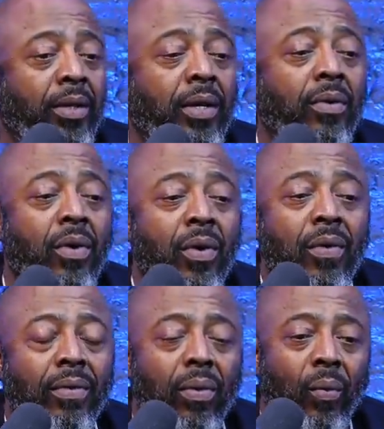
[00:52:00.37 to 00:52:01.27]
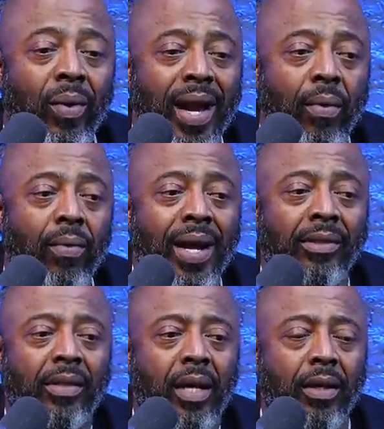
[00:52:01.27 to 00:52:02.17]
then when I
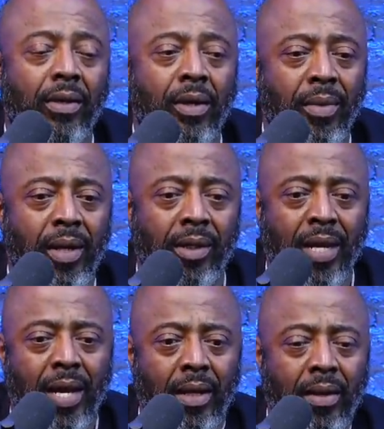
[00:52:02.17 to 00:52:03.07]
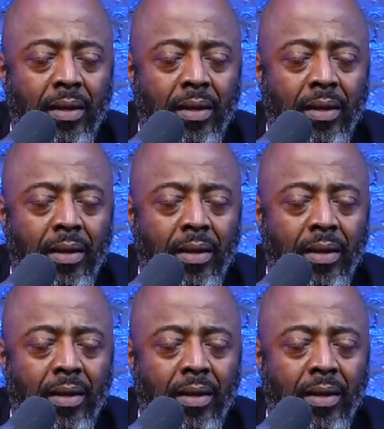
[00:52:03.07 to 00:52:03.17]
say comedic talent,